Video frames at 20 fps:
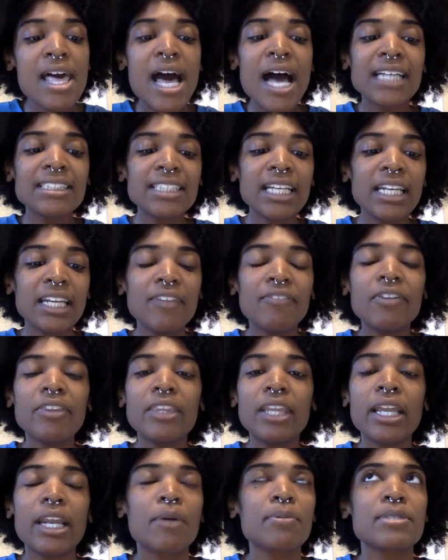I said even
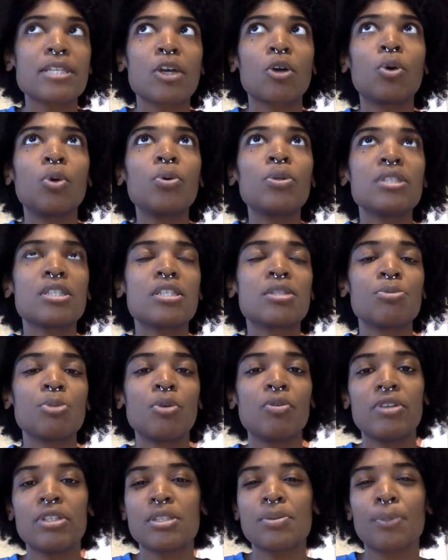then, I was like, who is this
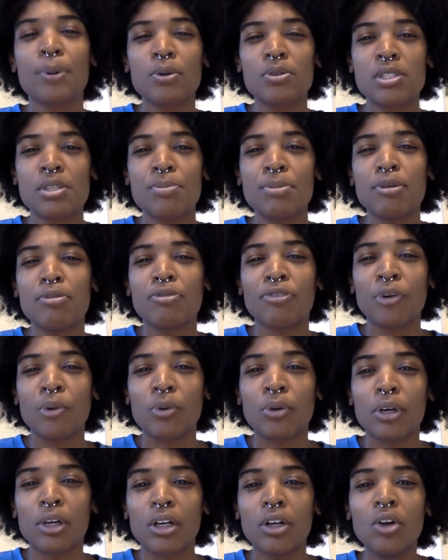movie supposed to be
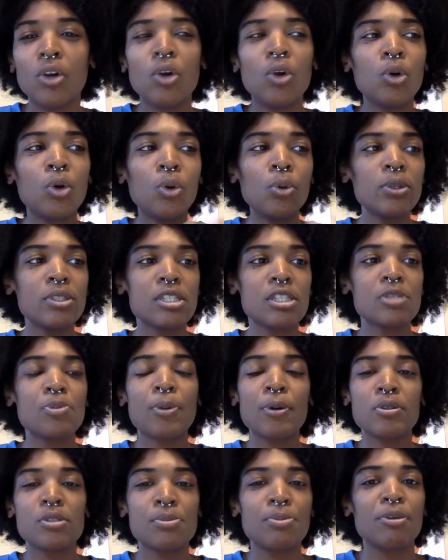for? Who is it
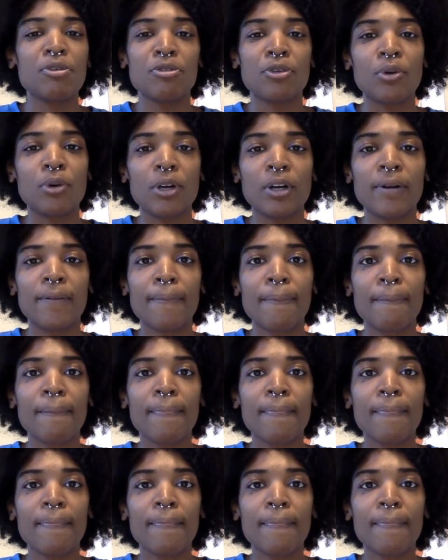supposed to be for?